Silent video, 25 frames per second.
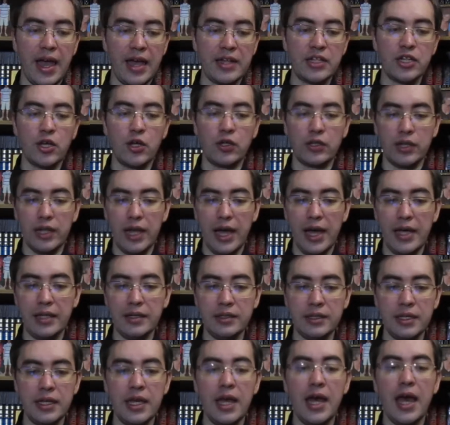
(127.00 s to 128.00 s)
online,
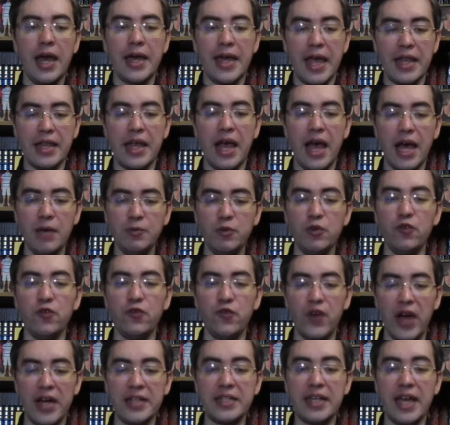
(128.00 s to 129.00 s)
can help you
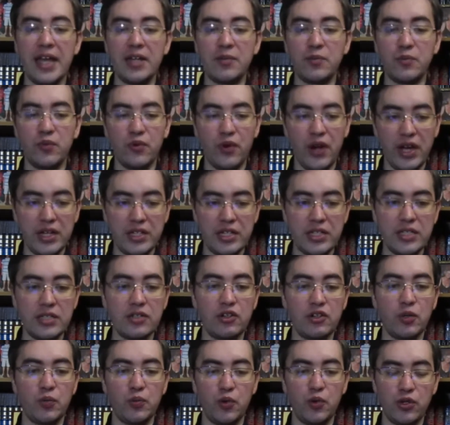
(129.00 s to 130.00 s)
find and practice
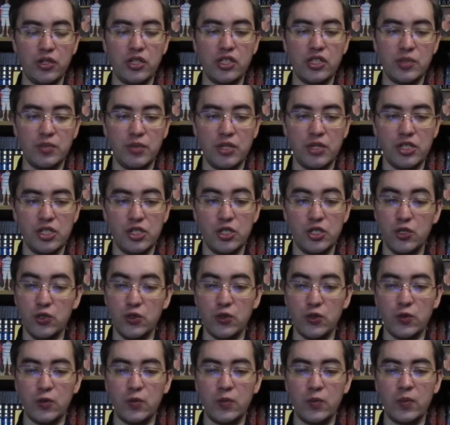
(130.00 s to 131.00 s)
reported speech too.
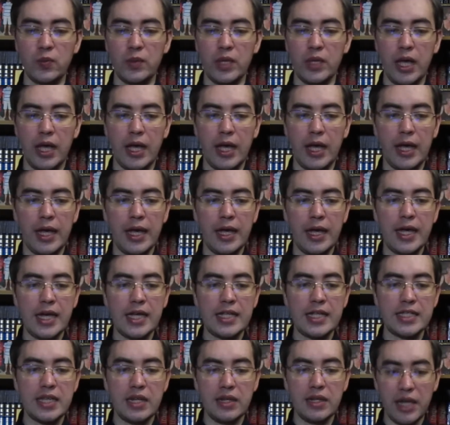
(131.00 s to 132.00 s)

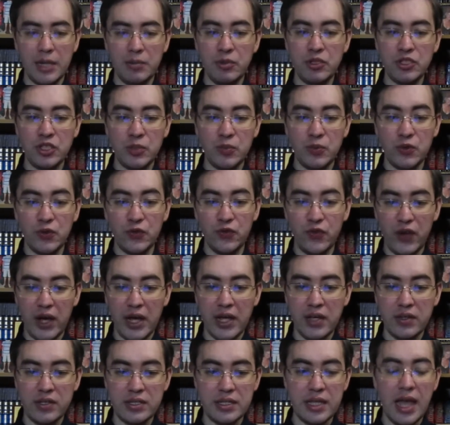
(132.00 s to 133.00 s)
Celebrity
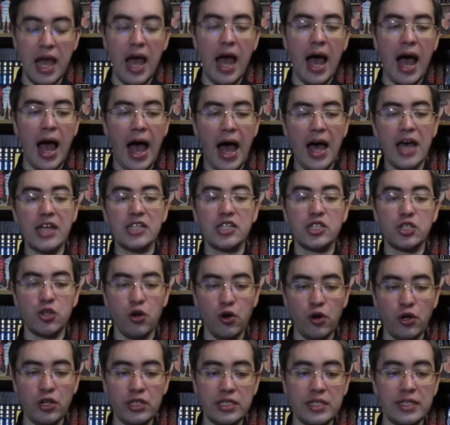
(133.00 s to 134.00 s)
profiles are
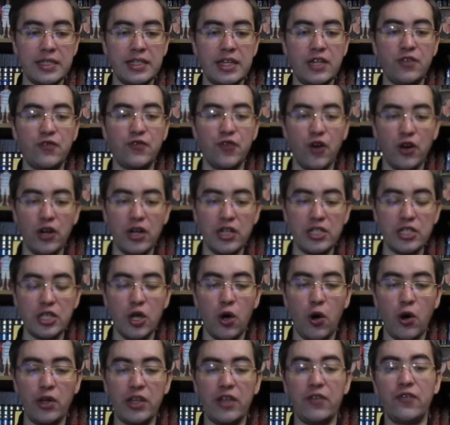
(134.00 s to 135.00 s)
stories that focus on
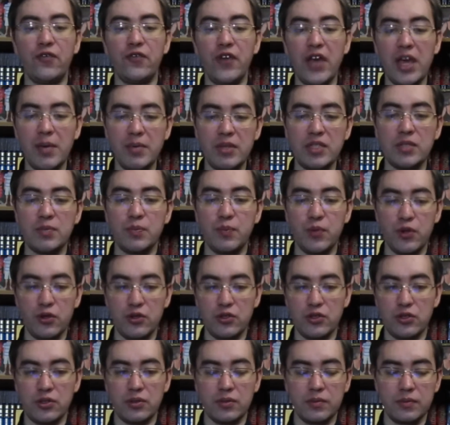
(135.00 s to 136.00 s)
a famous person.
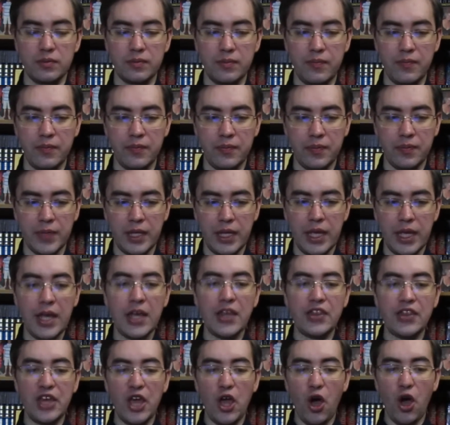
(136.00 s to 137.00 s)

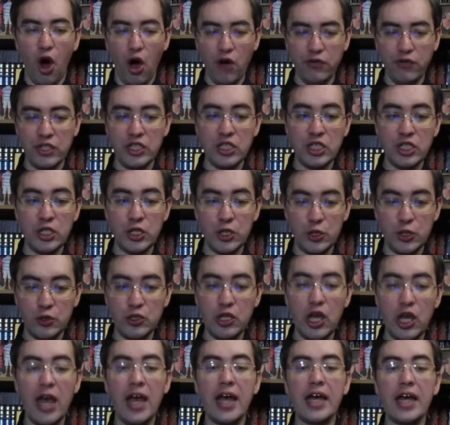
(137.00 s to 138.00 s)
They often include
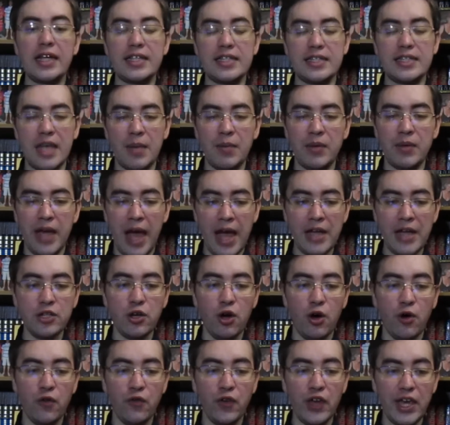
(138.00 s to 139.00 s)
some kind of
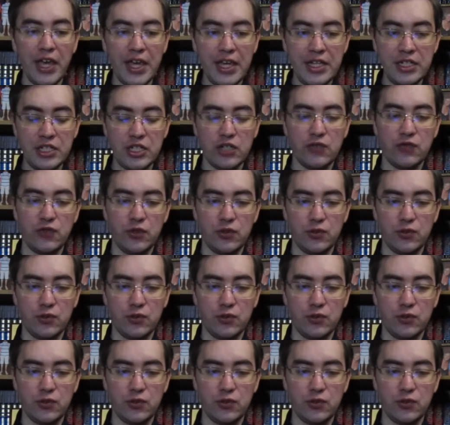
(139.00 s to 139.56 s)
interview.